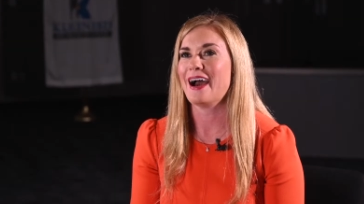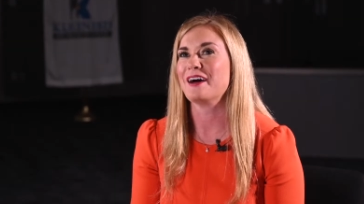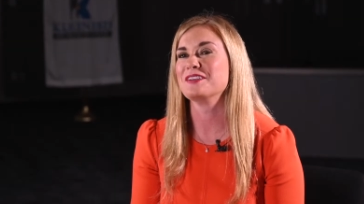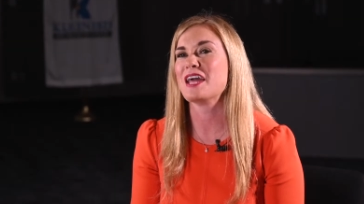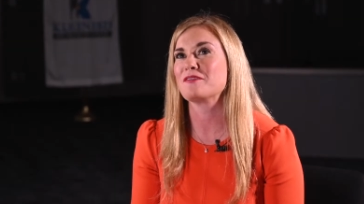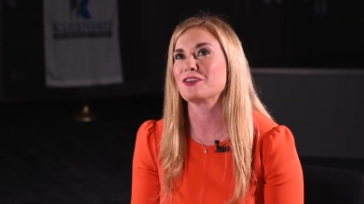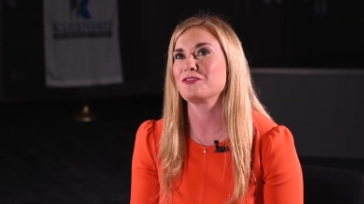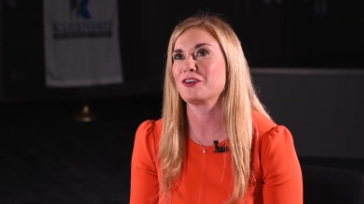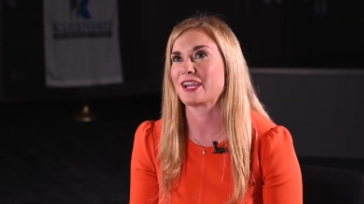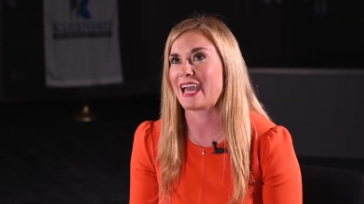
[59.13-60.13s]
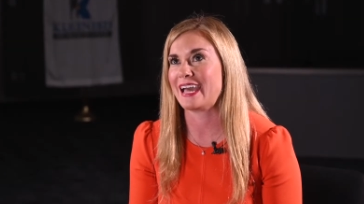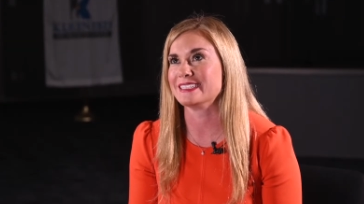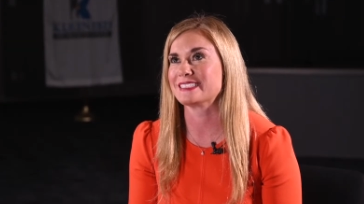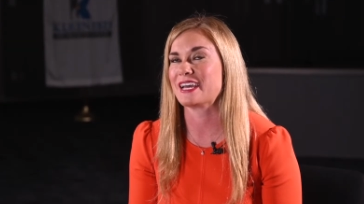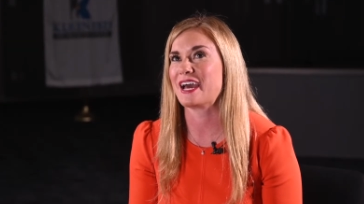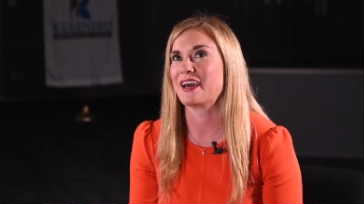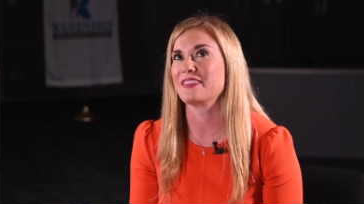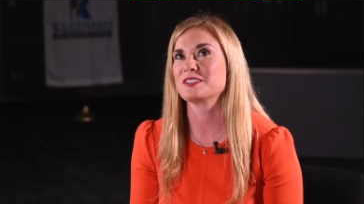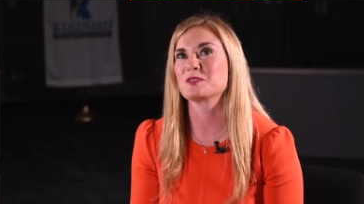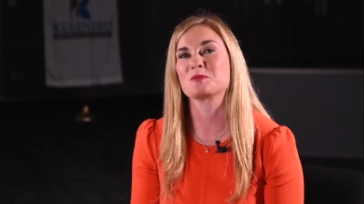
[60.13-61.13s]
I'll never forget, uh,
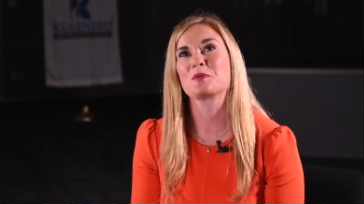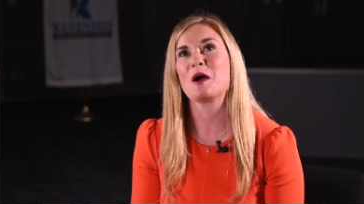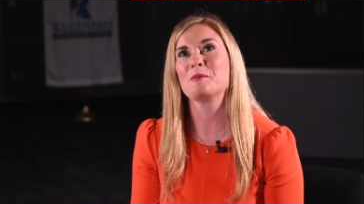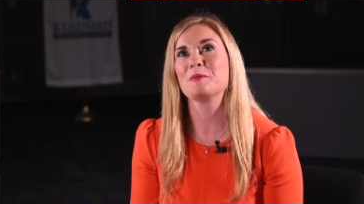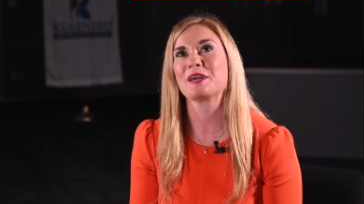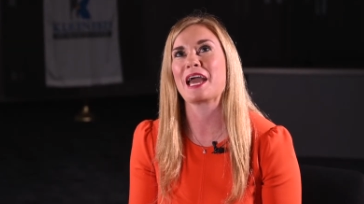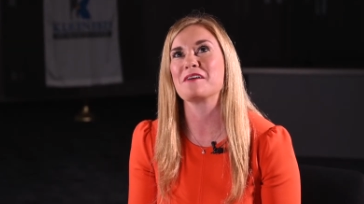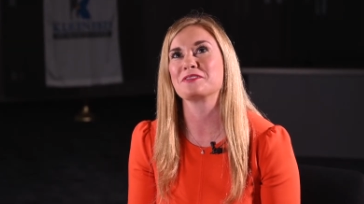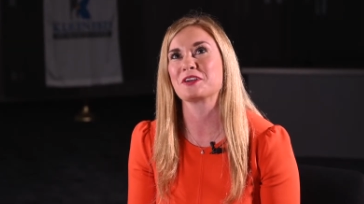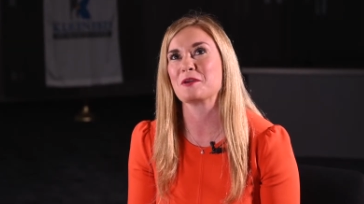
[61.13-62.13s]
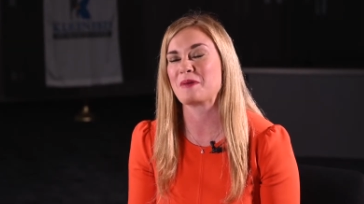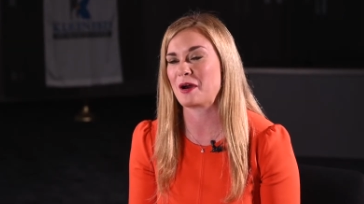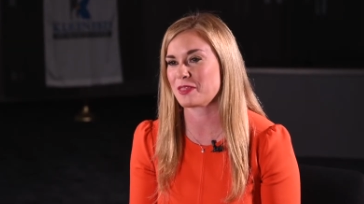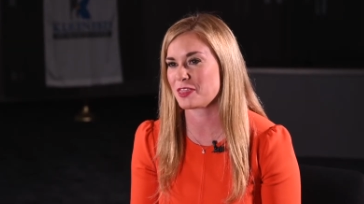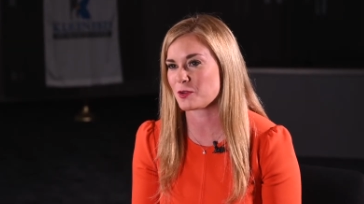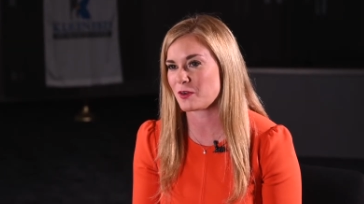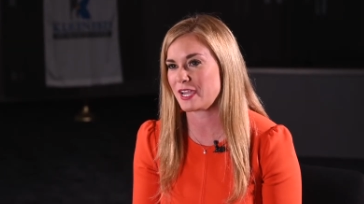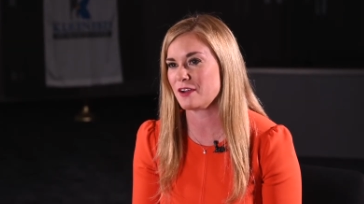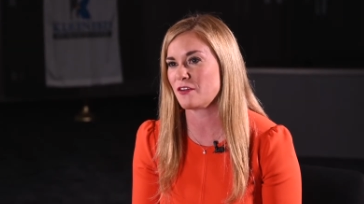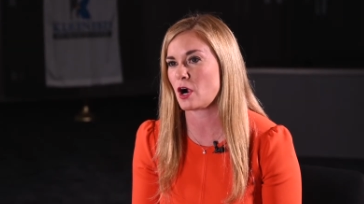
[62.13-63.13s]
this was probably after about
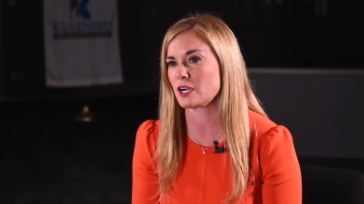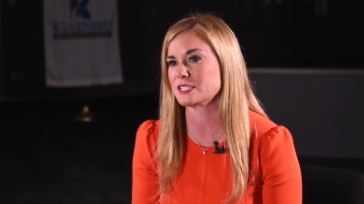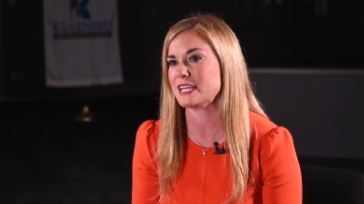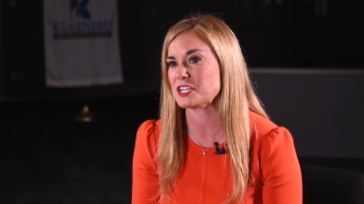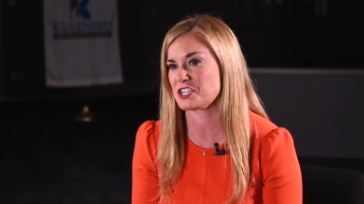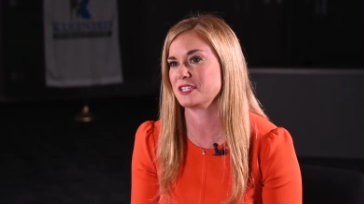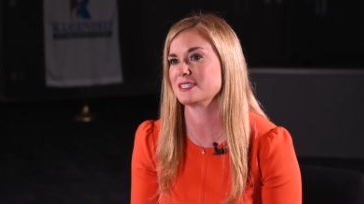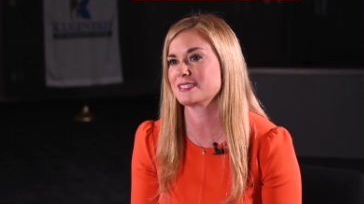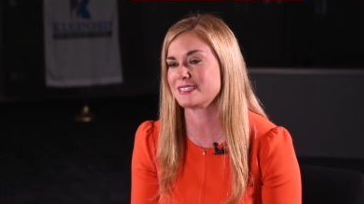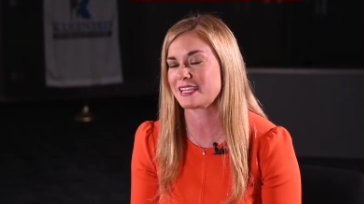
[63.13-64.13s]
three of our sessions